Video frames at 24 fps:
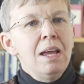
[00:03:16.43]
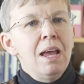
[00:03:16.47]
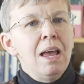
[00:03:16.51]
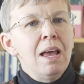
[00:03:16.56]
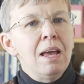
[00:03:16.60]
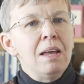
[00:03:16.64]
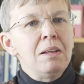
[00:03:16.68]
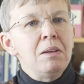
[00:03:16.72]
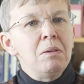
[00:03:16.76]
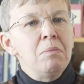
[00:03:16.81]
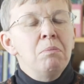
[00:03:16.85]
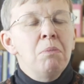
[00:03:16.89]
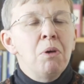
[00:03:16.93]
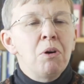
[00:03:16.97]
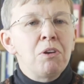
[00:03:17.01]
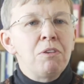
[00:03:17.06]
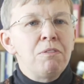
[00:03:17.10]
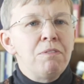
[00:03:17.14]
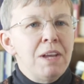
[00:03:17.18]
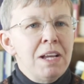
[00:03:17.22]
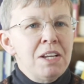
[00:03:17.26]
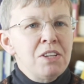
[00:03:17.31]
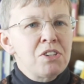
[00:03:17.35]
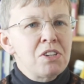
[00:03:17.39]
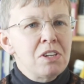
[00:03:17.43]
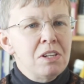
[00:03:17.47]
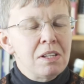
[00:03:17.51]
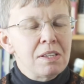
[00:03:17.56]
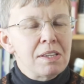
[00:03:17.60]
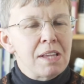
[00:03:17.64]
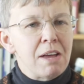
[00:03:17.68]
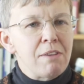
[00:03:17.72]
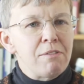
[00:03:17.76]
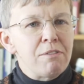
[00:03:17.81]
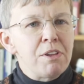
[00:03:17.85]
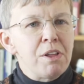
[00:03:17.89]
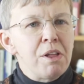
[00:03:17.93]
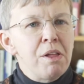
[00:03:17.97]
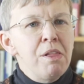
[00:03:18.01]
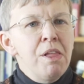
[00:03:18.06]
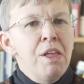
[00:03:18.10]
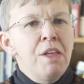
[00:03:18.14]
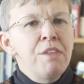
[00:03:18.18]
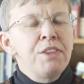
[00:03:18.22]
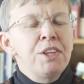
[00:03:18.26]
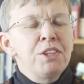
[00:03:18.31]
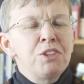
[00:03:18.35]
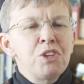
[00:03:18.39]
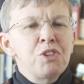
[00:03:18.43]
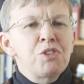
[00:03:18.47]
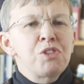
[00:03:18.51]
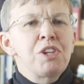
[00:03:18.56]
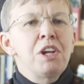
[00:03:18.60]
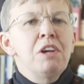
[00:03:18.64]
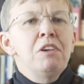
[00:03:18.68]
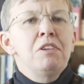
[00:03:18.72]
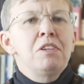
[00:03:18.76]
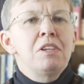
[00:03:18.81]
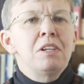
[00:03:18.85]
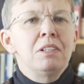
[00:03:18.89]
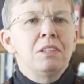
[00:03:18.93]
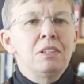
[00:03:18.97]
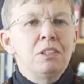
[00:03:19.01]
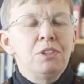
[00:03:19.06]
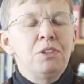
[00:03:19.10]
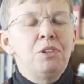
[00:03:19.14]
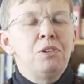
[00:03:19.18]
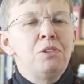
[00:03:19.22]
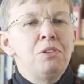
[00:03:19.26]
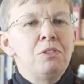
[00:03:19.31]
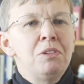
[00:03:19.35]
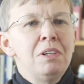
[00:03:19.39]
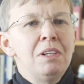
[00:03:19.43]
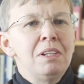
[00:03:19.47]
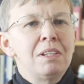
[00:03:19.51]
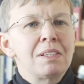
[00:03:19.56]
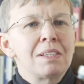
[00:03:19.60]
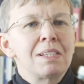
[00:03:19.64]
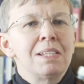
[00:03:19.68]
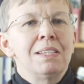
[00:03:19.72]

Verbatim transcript: and motivational level, that they're starting to learn